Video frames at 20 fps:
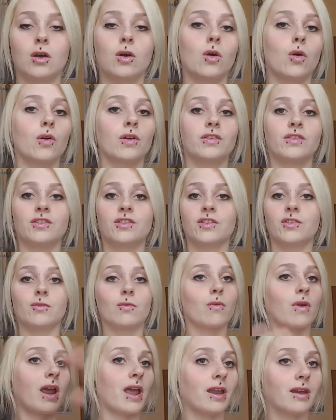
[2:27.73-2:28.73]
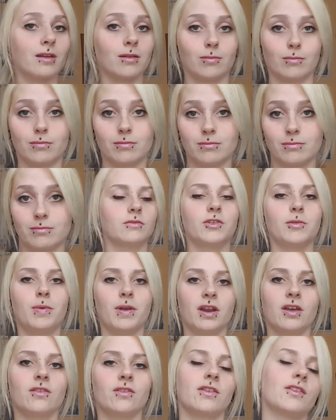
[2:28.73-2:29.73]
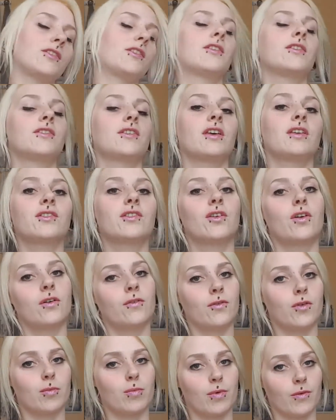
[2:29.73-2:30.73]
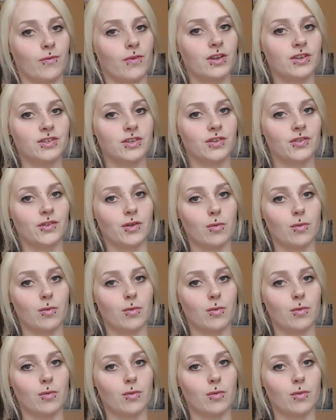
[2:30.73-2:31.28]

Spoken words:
Or is it just random? Depending on the success of your professions,